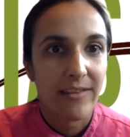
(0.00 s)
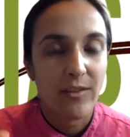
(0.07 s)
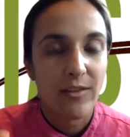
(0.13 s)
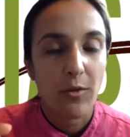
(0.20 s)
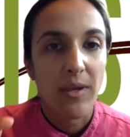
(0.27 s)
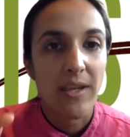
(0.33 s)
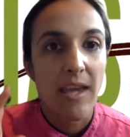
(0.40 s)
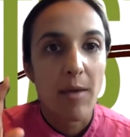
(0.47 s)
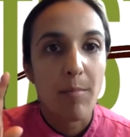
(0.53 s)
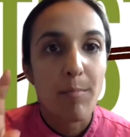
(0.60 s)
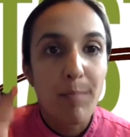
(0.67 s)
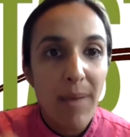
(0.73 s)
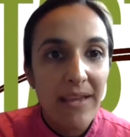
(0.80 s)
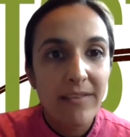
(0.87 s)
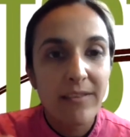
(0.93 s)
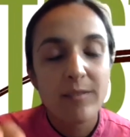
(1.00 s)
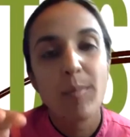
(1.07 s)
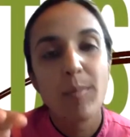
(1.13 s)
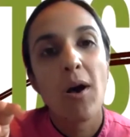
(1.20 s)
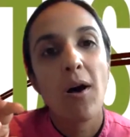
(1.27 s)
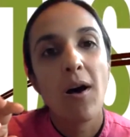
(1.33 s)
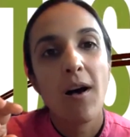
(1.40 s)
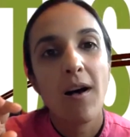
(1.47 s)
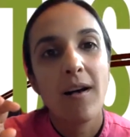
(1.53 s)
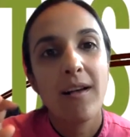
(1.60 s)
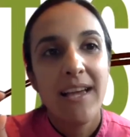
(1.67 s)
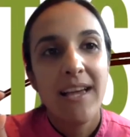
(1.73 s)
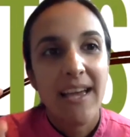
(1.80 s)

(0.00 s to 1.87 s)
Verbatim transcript: So like a baseball,